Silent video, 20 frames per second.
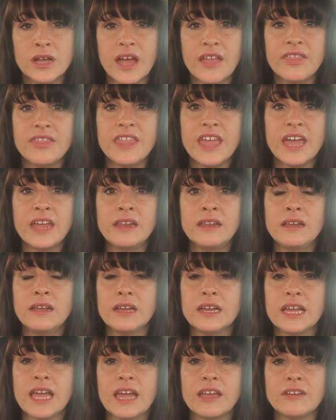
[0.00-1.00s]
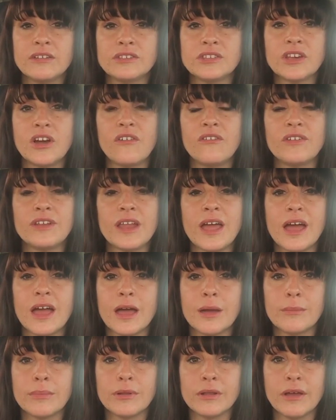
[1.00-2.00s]
And then get yourself an
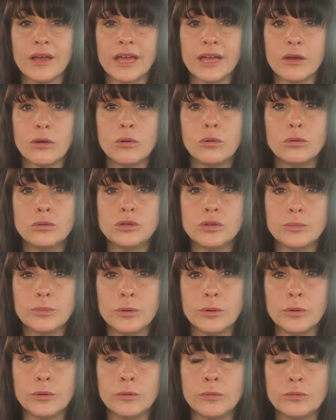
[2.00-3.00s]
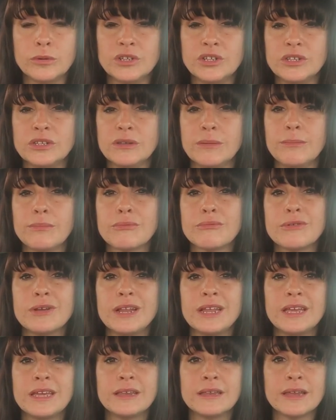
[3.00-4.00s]
app like Audible, which is a
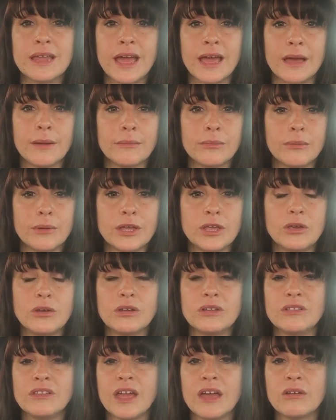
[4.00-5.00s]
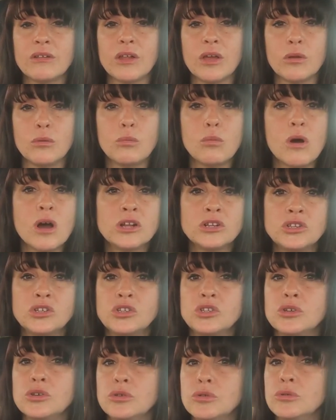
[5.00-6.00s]
brilliant app where you can download 1,
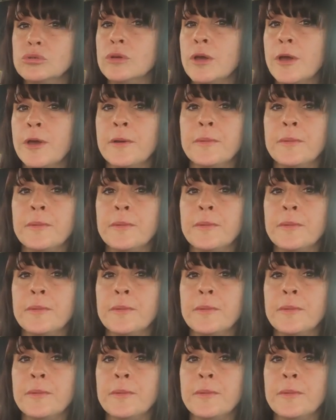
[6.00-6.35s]
2,